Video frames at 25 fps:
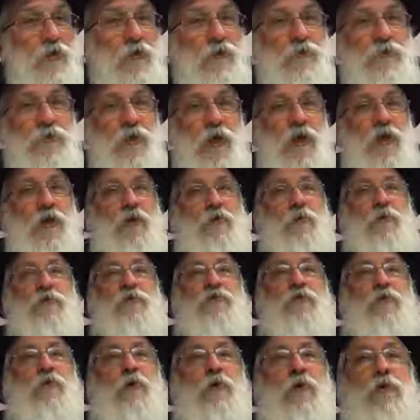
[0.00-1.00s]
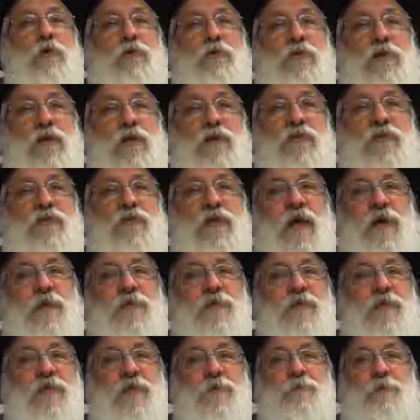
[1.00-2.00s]
Noach was called a
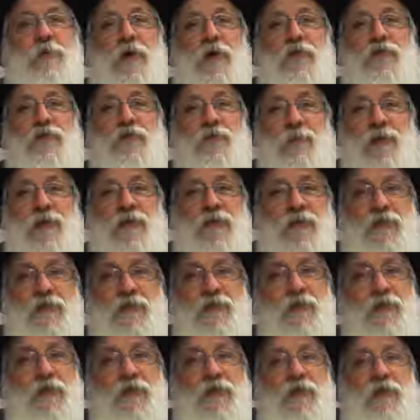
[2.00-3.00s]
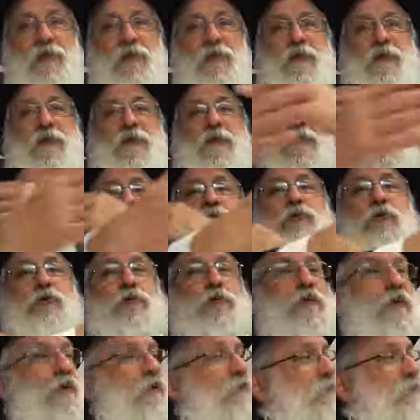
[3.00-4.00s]
tzaddik in pelts, meaning he took care